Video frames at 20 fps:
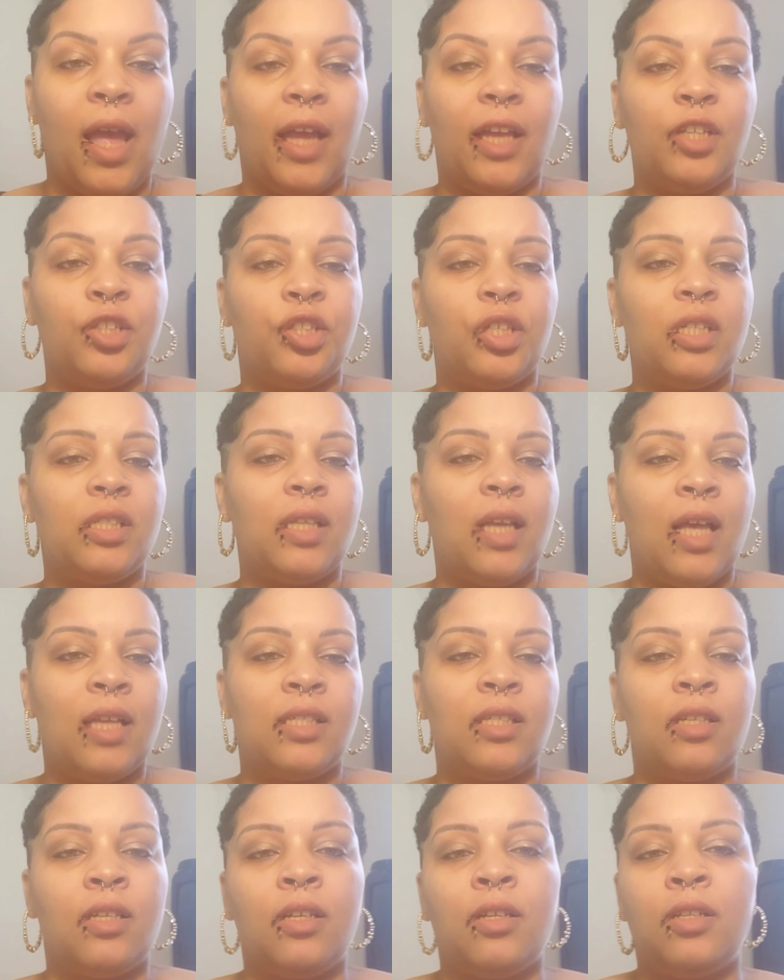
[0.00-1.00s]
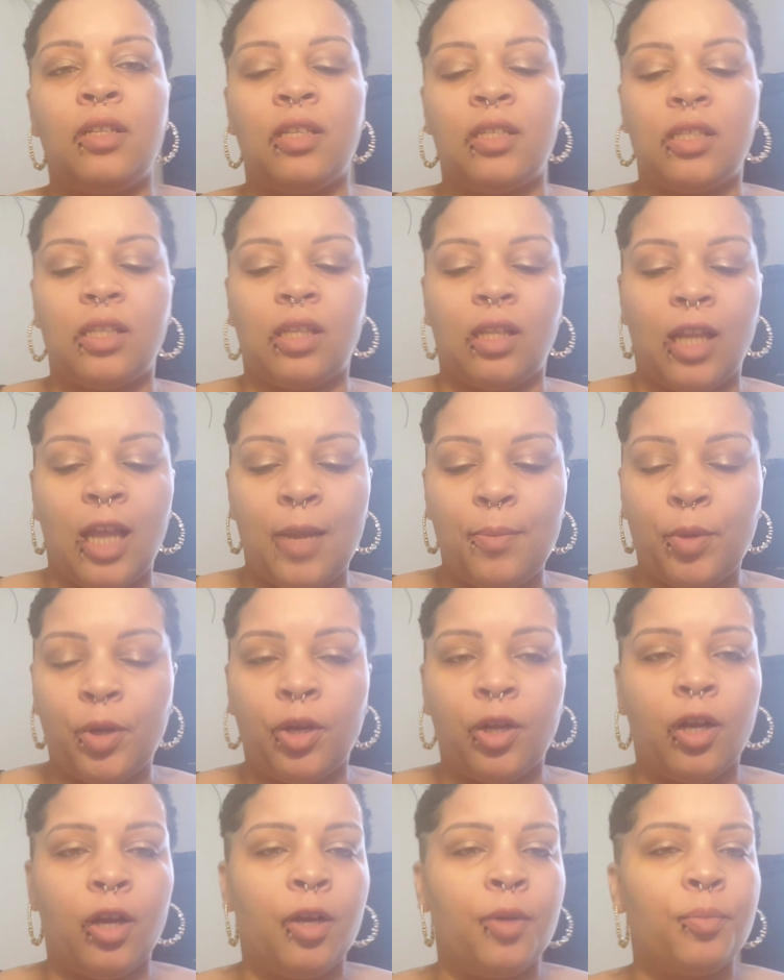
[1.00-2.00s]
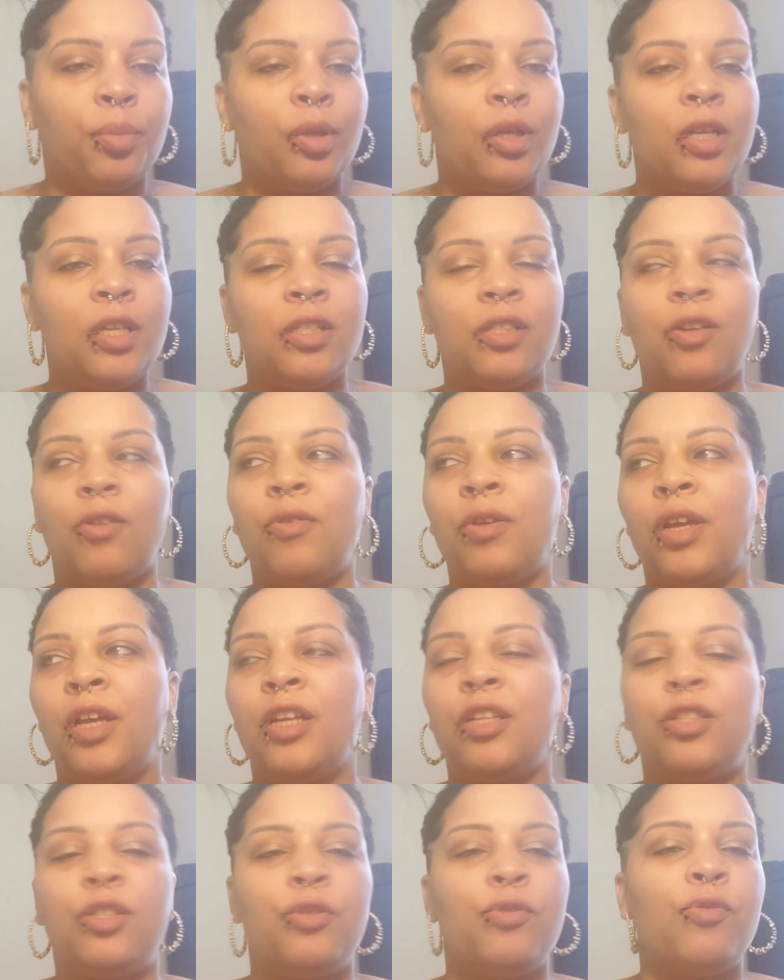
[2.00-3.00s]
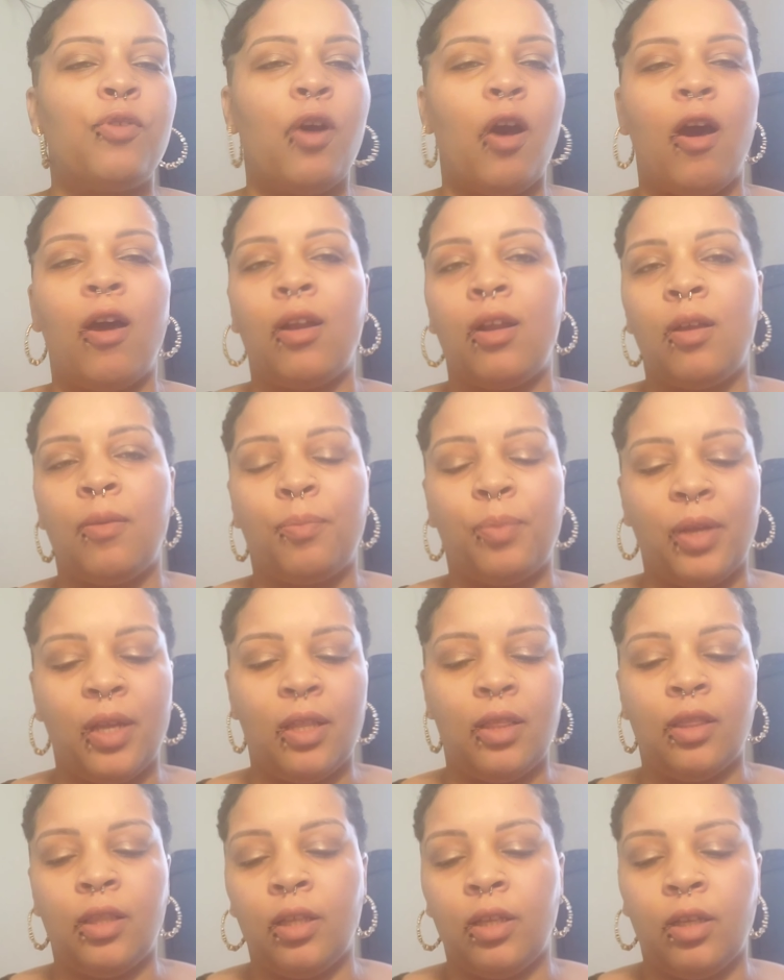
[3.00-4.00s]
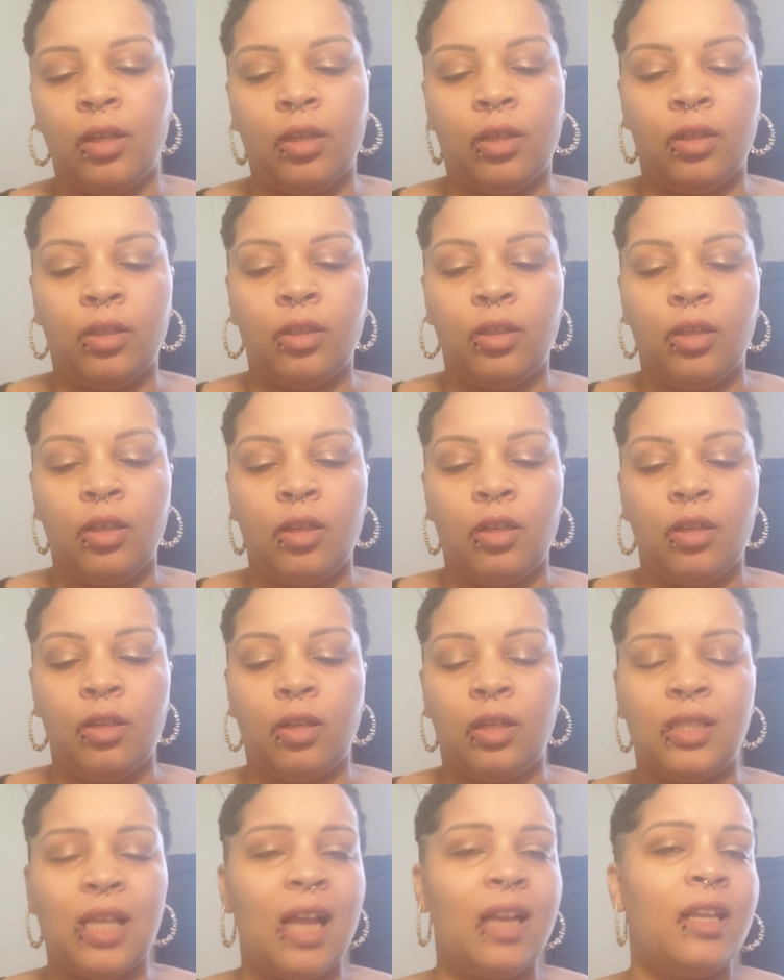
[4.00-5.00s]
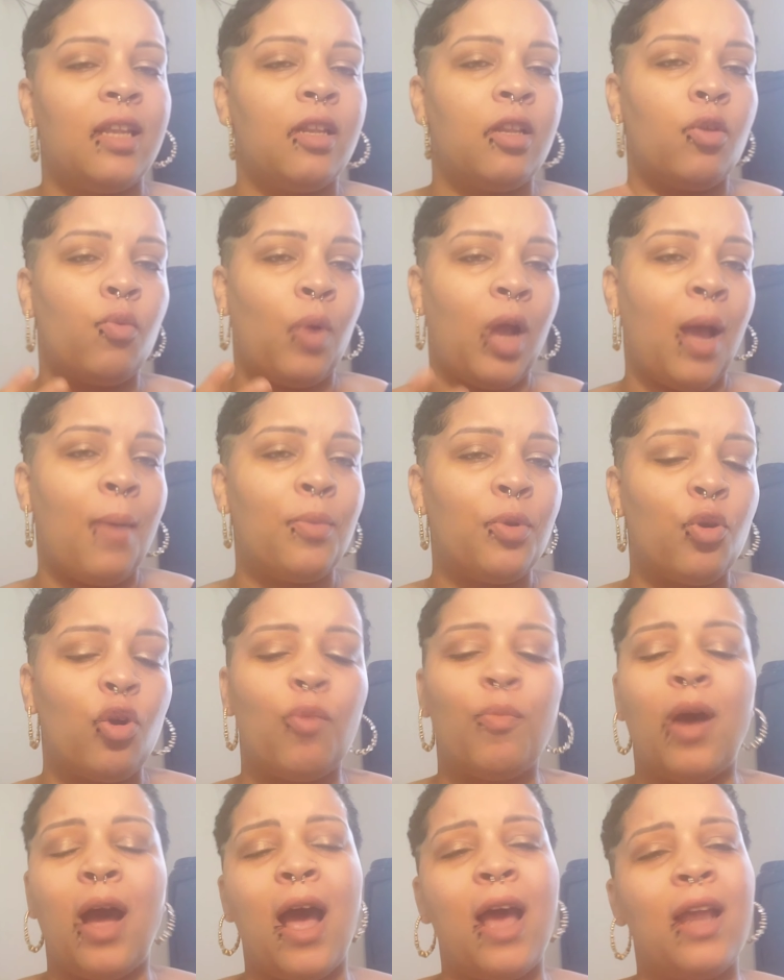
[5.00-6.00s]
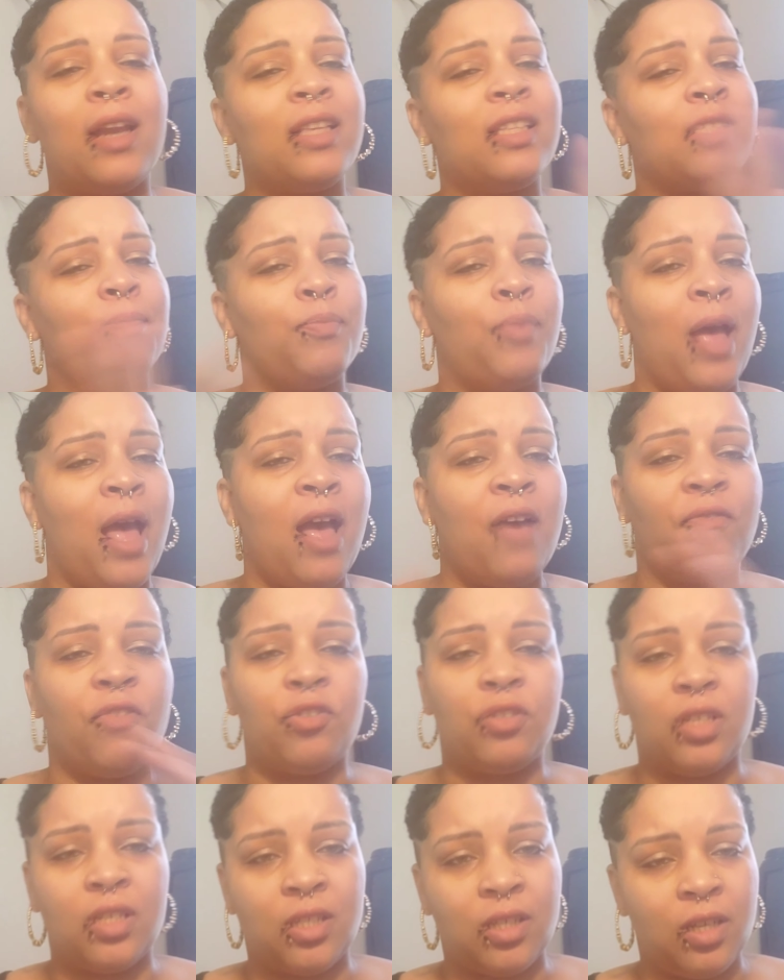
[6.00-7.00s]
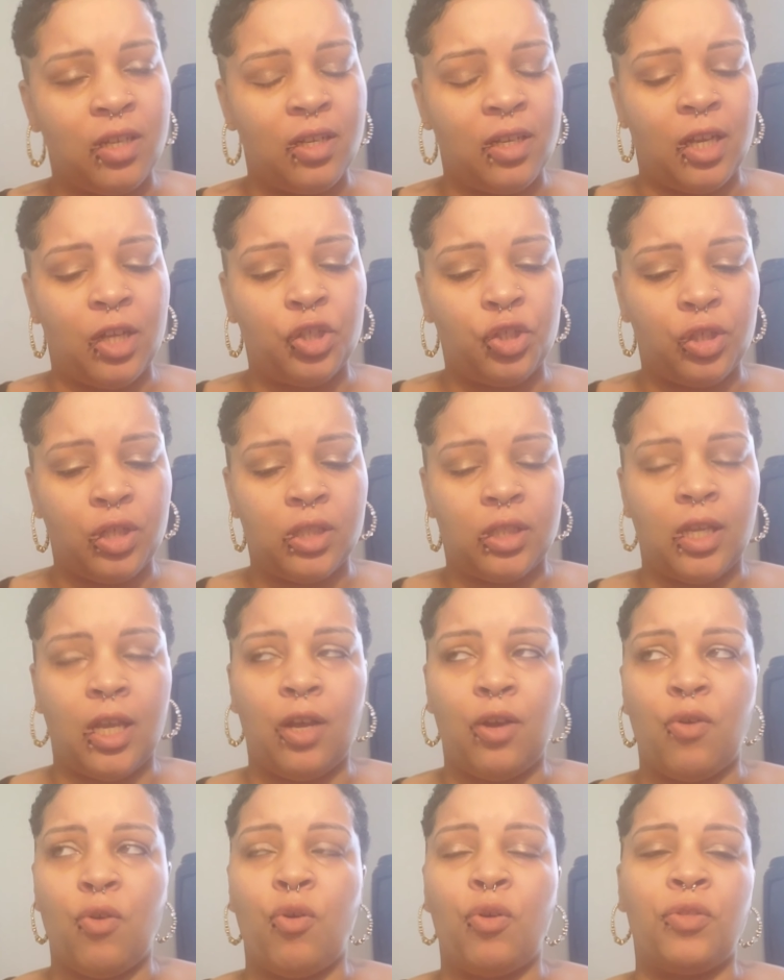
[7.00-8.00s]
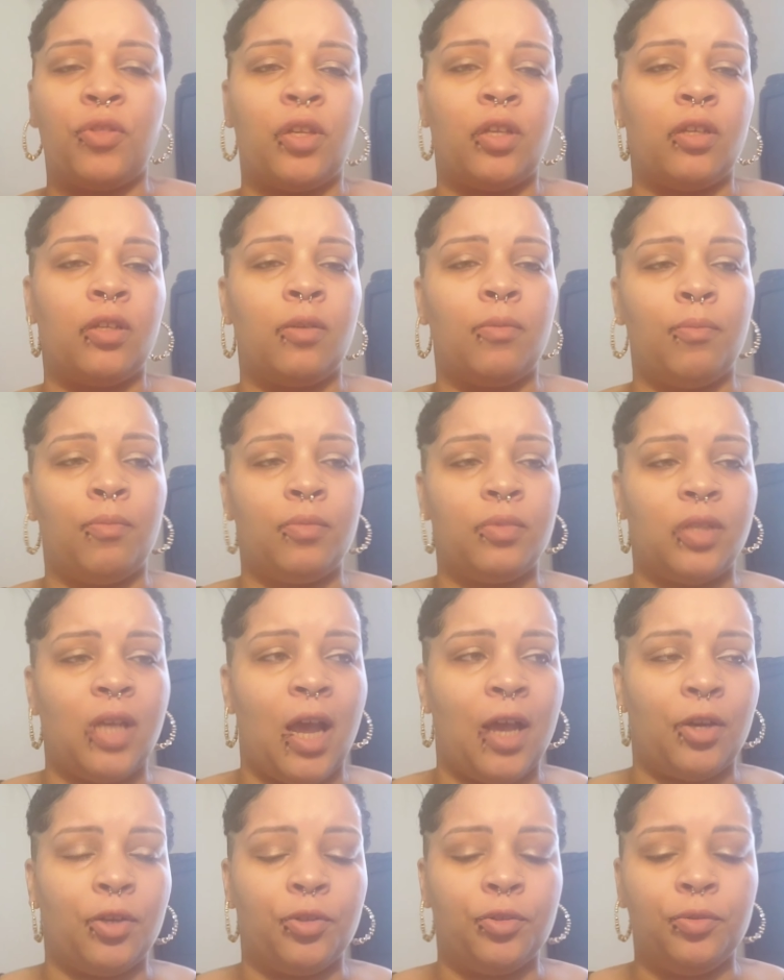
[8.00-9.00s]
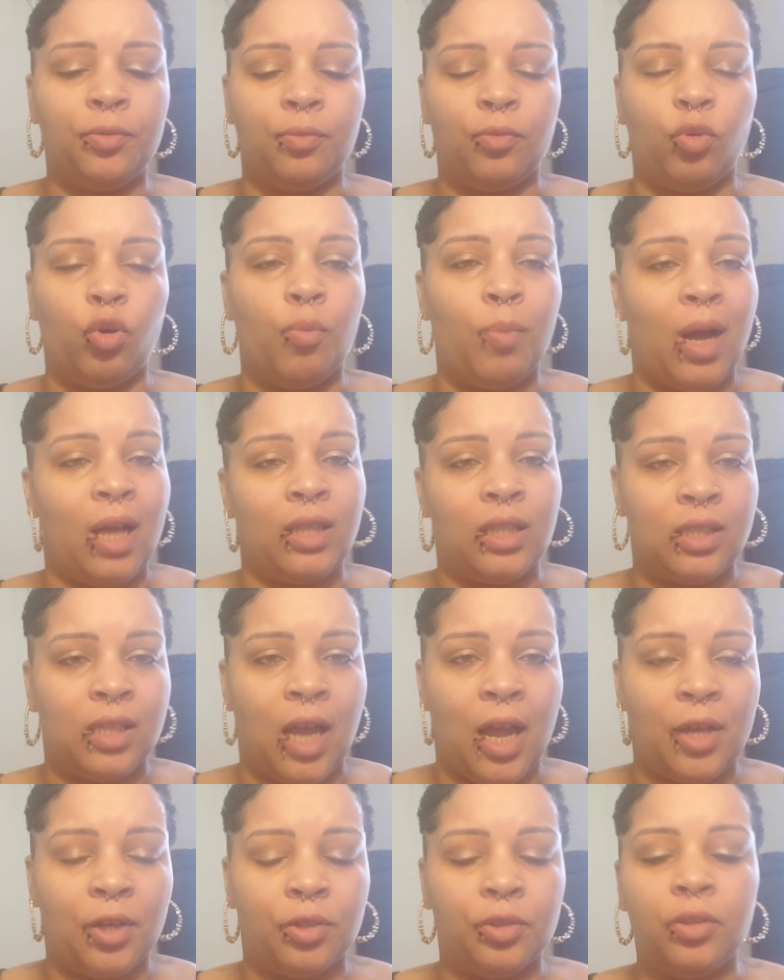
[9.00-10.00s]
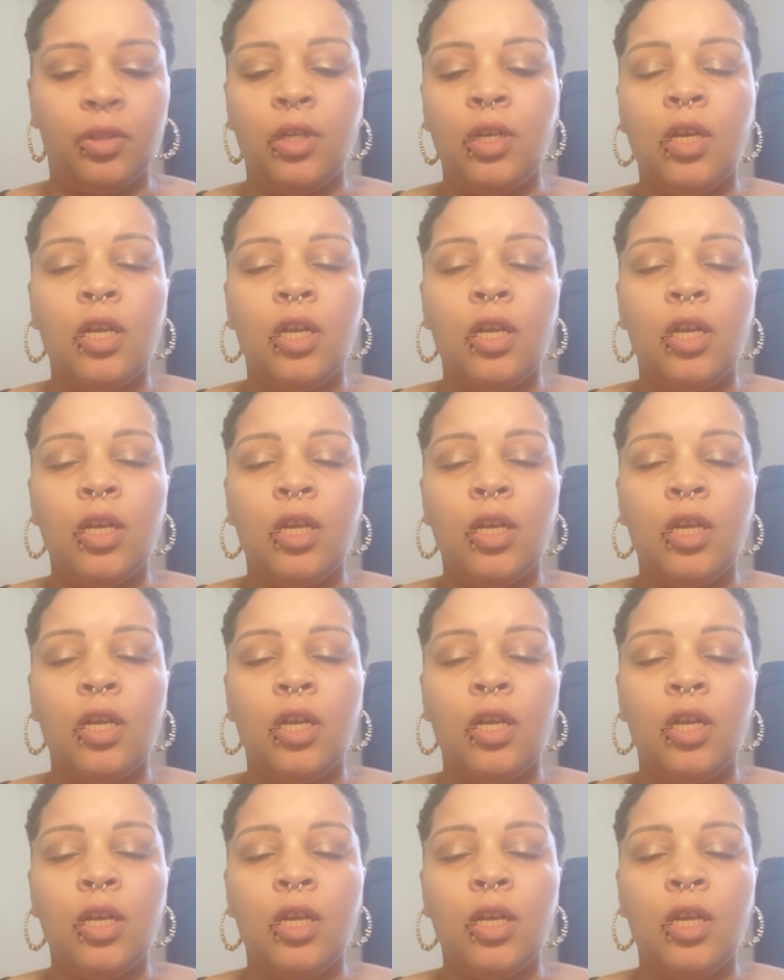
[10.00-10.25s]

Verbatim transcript: And just as a disclaimer, um, please don't get too caught up in the, cause I the way I'm doing mine is bad versus good, as you can tell on the title or about the title.